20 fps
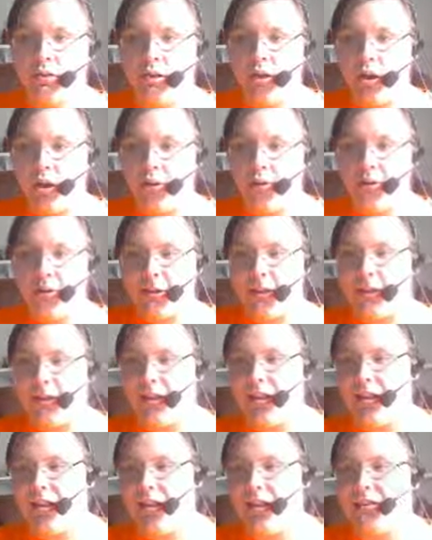Oh,
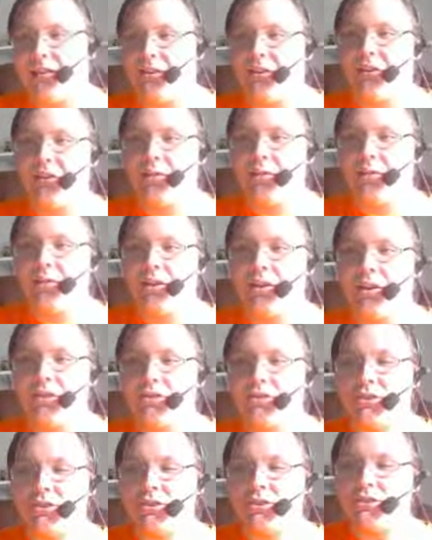sorry, when it goes
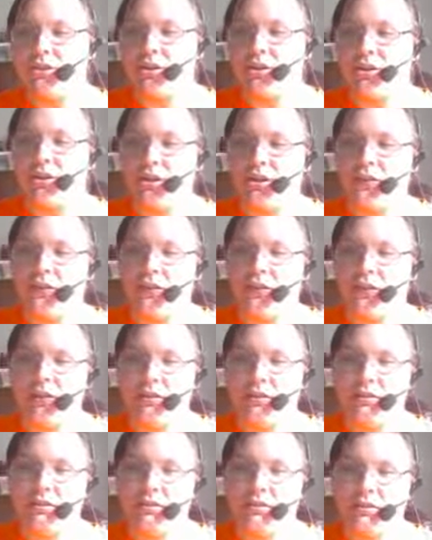to the judge, I thought it's